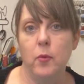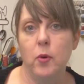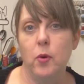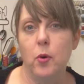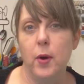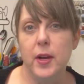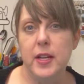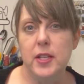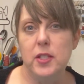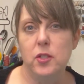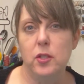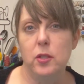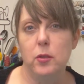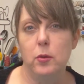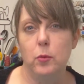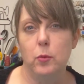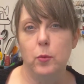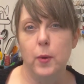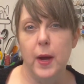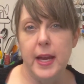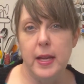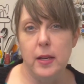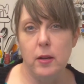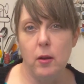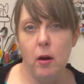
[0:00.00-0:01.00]
going to
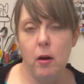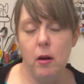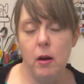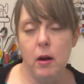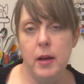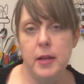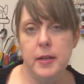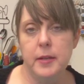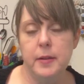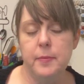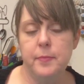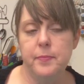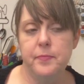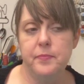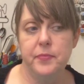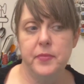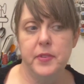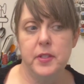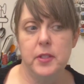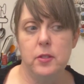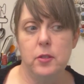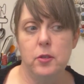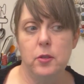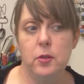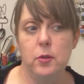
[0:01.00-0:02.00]
wait on
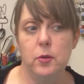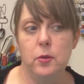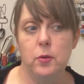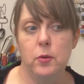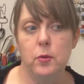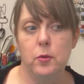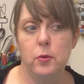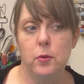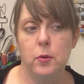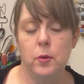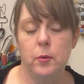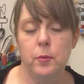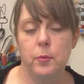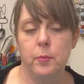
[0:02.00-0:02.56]
to